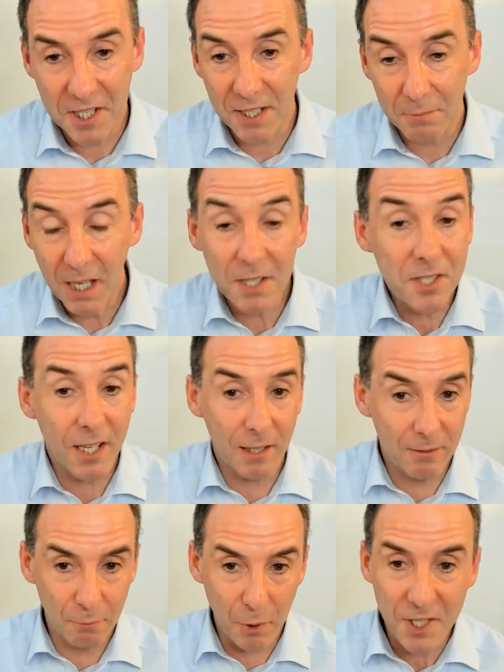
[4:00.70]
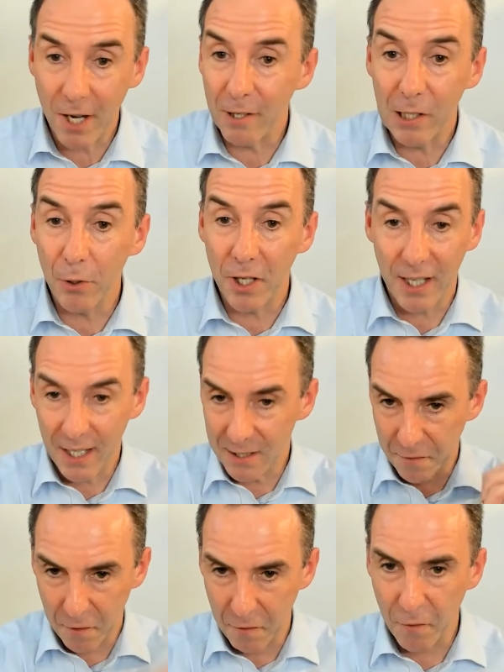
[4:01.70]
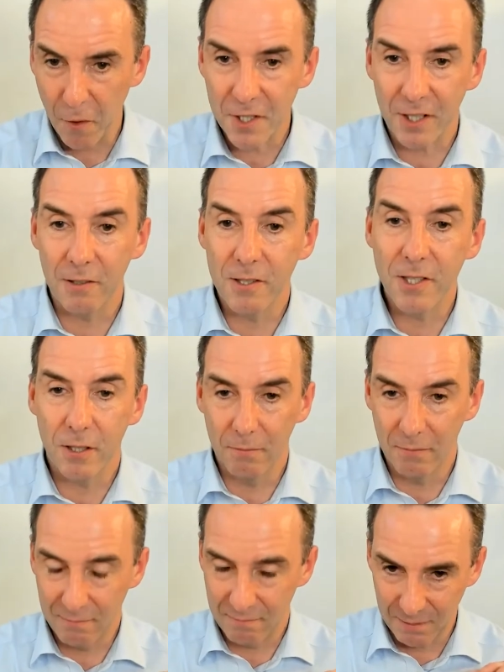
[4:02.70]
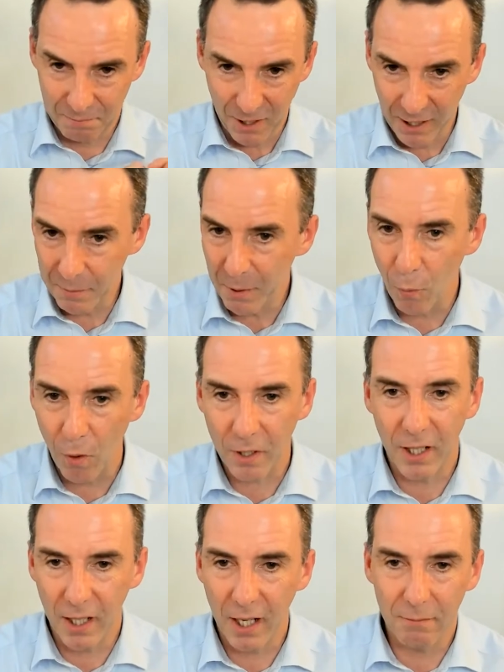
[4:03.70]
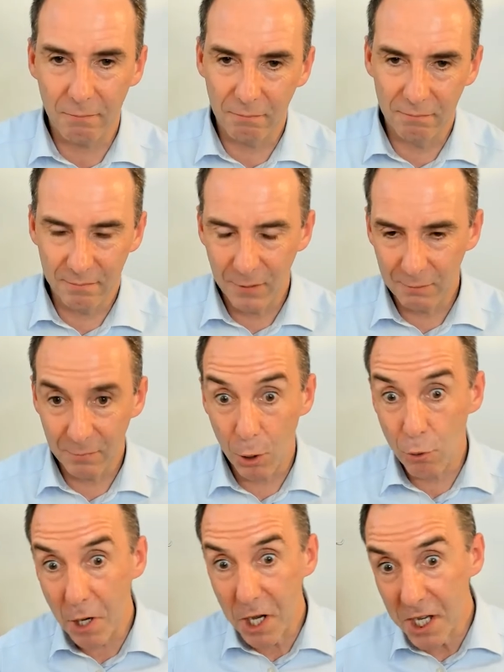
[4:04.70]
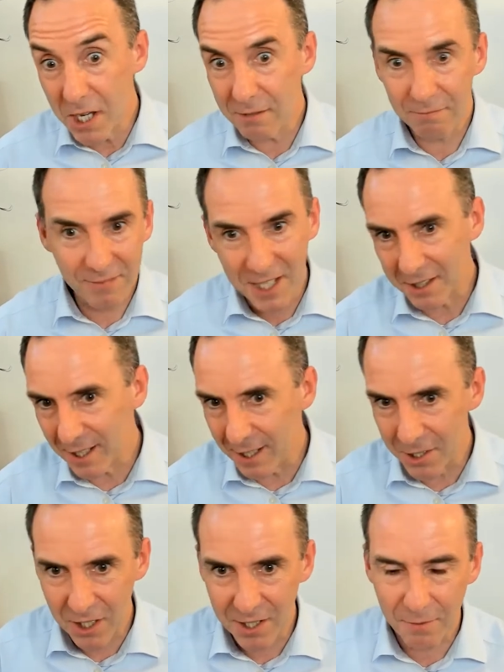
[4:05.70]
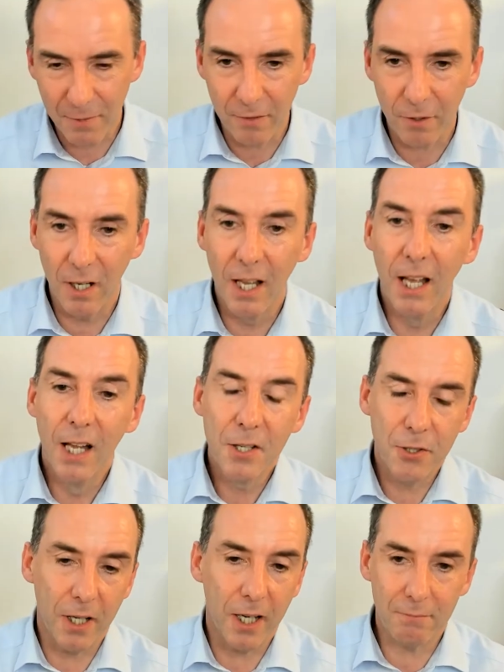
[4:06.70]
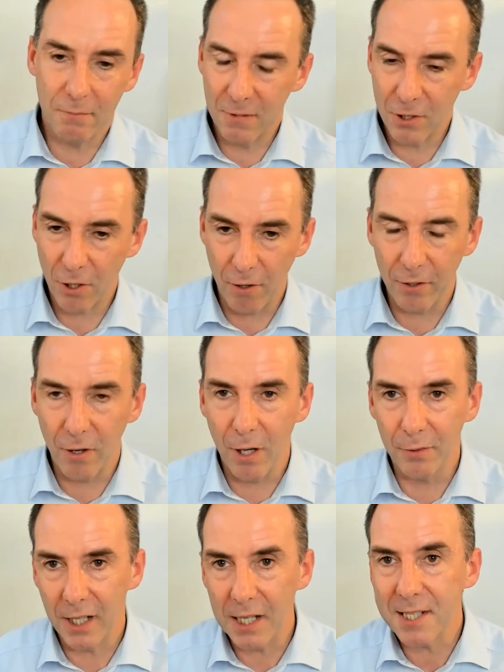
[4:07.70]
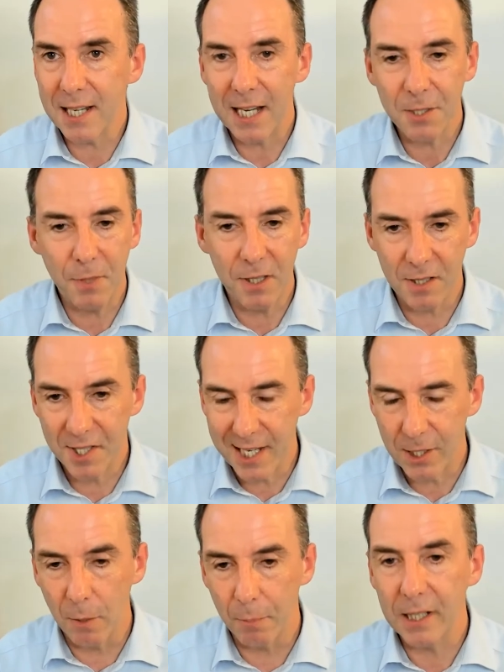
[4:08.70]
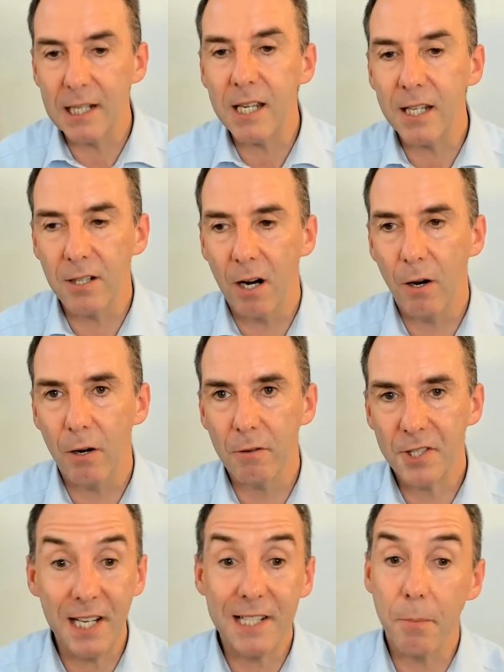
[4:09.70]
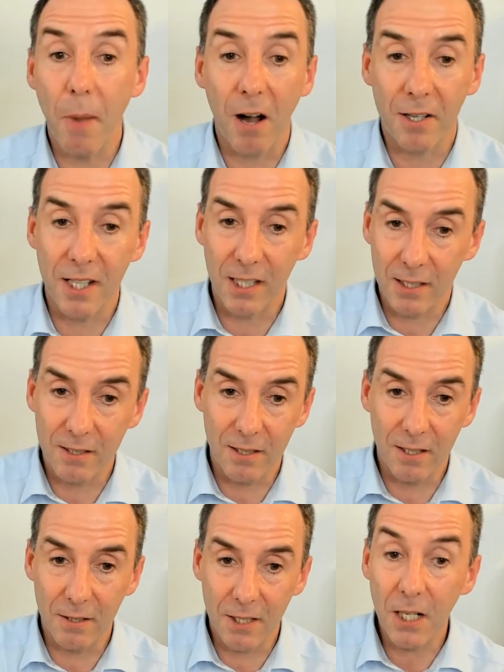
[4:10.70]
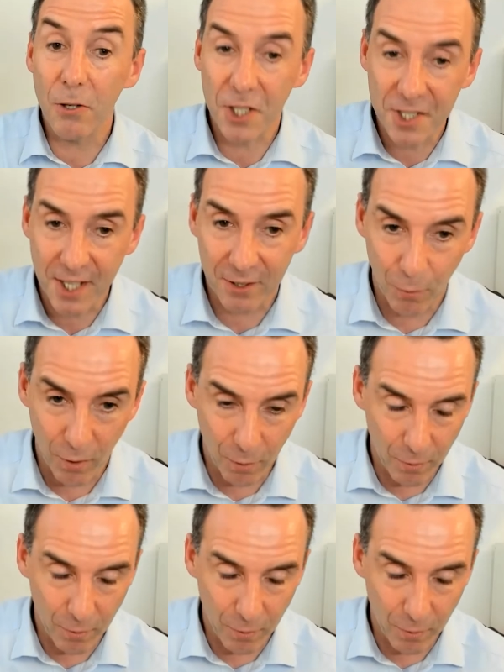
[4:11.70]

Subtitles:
Intel, we started looking at different verticals, and I had been working on green technologies and whatever. So that turned around that Intel asked me to set up and lead our sales and marketing into the energy sector worldwide.